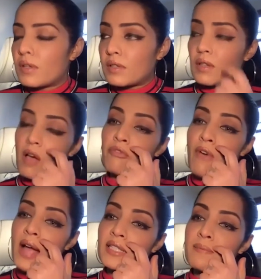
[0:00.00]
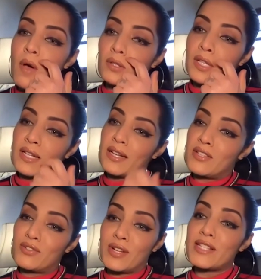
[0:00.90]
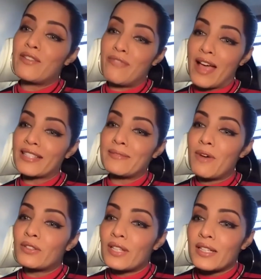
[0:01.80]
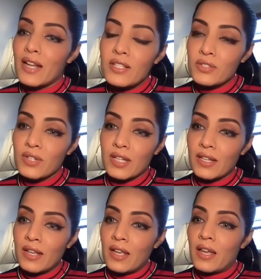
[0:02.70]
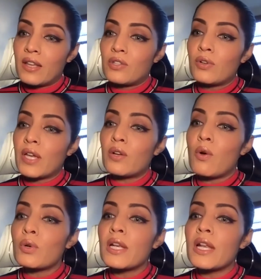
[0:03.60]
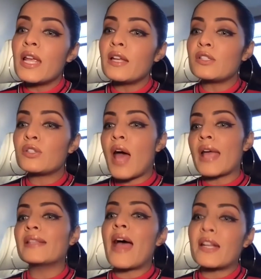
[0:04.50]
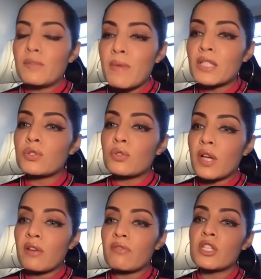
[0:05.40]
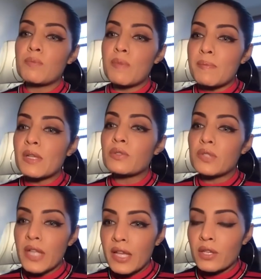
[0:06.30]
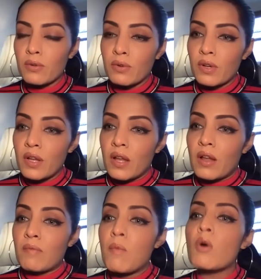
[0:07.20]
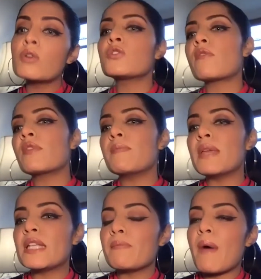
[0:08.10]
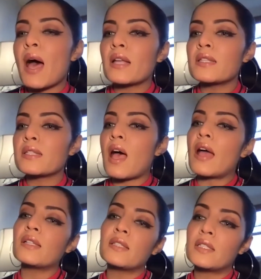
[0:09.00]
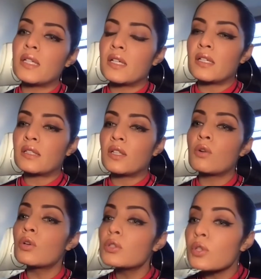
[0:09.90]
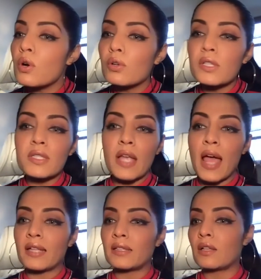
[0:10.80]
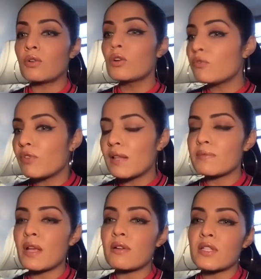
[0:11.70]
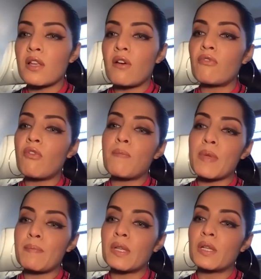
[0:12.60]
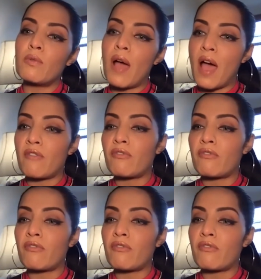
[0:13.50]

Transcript: a fact about the industry is a fact about the industry you can only try that much to convince people to take you most of the meaty parts and uh, the good roles and the good films are reserved for people who have